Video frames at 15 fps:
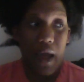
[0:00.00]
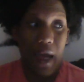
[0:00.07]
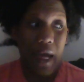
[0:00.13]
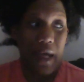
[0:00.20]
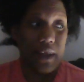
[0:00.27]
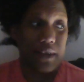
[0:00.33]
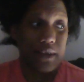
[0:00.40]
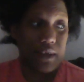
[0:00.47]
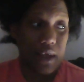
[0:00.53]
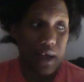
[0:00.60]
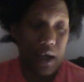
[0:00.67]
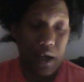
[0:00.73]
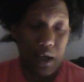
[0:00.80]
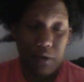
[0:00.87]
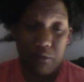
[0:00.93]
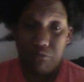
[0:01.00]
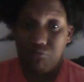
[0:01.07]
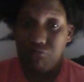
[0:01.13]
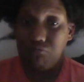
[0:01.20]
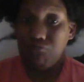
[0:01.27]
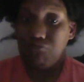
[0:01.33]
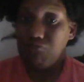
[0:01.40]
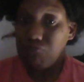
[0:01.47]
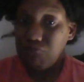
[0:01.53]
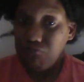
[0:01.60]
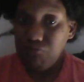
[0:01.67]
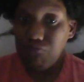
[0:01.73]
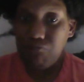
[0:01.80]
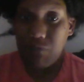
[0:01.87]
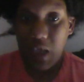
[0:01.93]
And
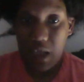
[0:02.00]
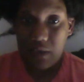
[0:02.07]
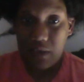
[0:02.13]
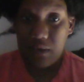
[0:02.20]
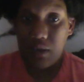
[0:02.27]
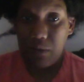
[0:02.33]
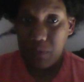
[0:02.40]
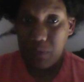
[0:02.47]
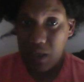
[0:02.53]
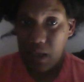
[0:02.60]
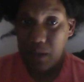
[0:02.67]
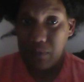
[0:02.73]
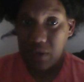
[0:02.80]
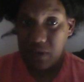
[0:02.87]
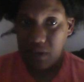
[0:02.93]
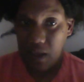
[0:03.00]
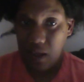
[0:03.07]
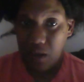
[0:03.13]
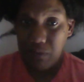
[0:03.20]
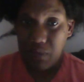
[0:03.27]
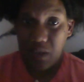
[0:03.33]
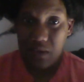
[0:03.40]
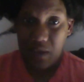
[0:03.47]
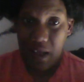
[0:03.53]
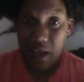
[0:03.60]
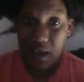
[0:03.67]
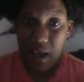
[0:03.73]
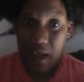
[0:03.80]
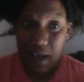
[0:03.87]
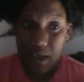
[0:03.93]
they sometimes tell me
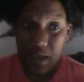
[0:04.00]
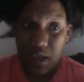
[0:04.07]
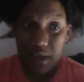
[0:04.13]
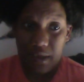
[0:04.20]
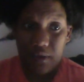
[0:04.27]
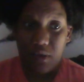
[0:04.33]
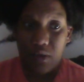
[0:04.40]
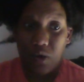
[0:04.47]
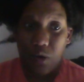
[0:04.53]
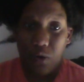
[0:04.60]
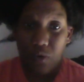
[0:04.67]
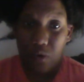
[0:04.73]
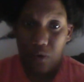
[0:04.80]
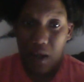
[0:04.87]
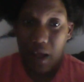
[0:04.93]
that I need to go